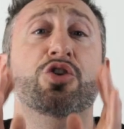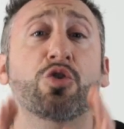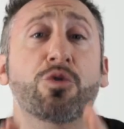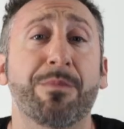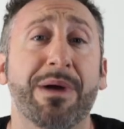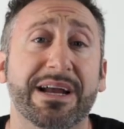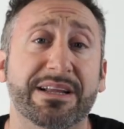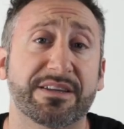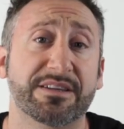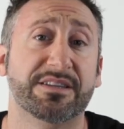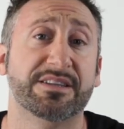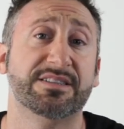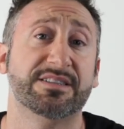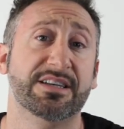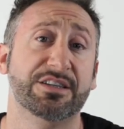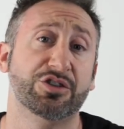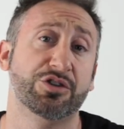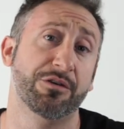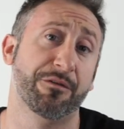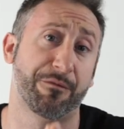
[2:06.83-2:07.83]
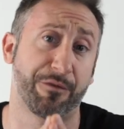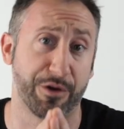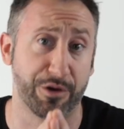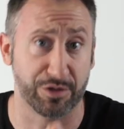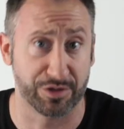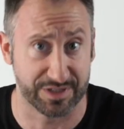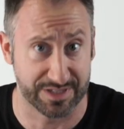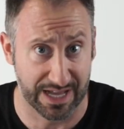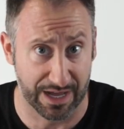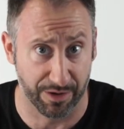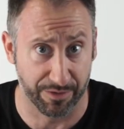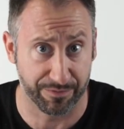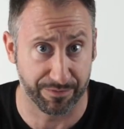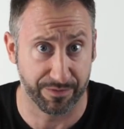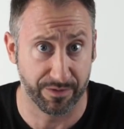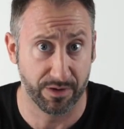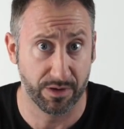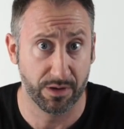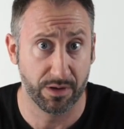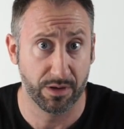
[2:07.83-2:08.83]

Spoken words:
you make the decision for yourself.